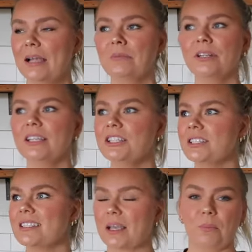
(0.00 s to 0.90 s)
I'm really
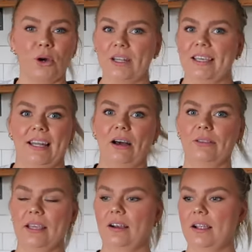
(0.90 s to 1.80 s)
just like putting it
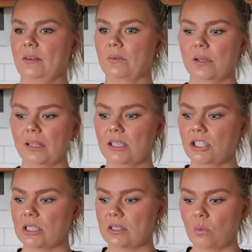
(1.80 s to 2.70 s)
out there and really
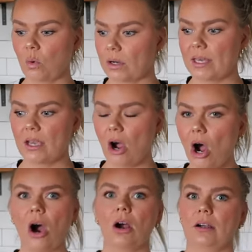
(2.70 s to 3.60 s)
just working
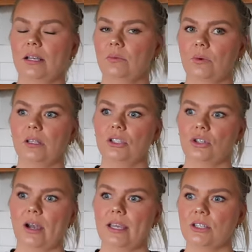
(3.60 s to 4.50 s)
hard and really
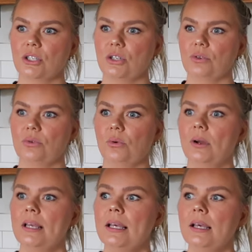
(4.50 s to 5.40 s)
trying
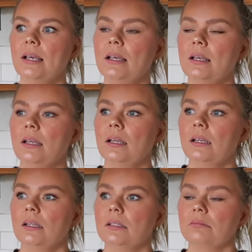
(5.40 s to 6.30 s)
to
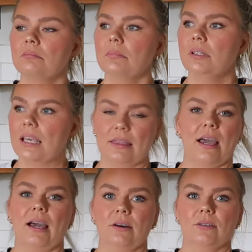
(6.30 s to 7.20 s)
get
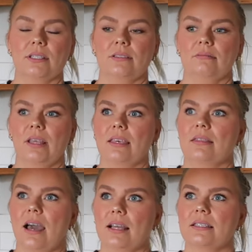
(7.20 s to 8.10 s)
that house. Like
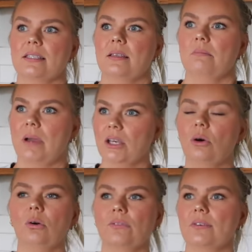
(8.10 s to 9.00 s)
that's my
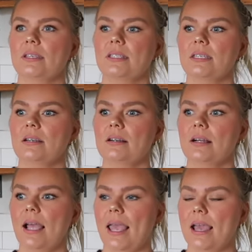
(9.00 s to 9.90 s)
goal for this
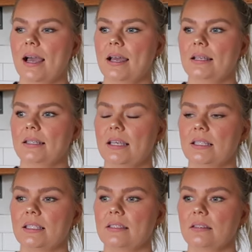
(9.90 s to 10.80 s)
year, and
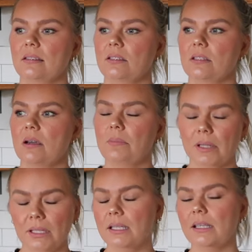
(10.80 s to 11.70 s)
it's
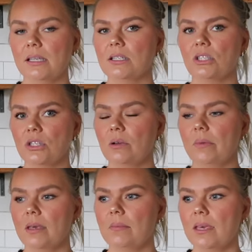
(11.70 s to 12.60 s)
completely
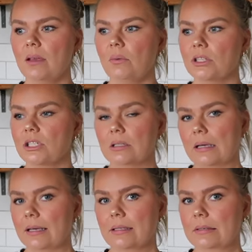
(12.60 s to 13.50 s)
consuming me, which
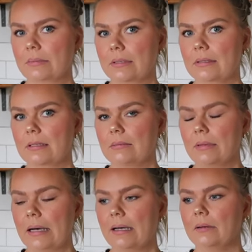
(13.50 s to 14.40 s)
I guess could be good and
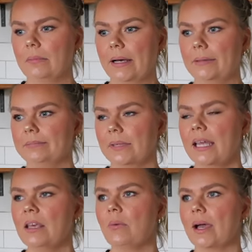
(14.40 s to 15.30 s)
bad. But
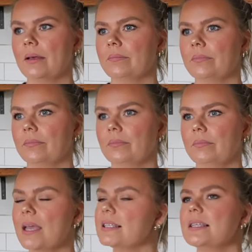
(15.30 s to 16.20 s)
anyway,
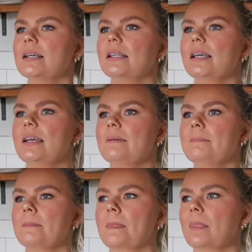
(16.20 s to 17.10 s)

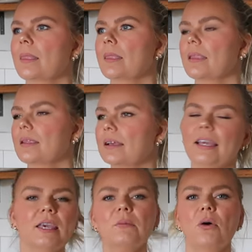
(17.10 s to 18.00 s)
basically I
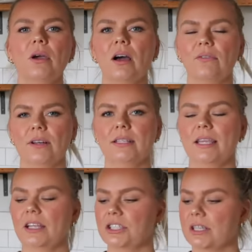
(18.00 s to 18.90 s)
keep going off on a
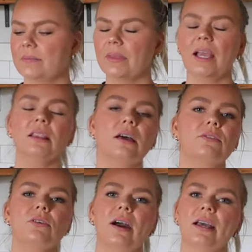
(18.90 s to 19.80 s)
tangent. I love
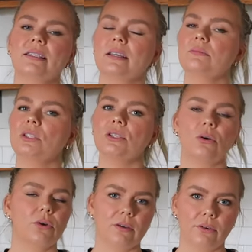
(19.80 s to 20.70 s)
you guys. I'm
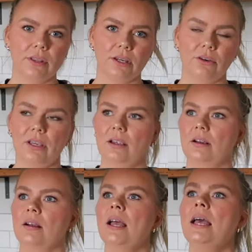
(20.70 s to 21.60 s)
so grateful that you're
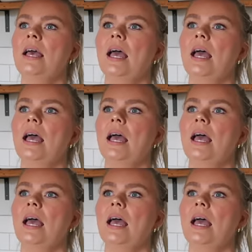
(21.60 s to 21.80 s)
here.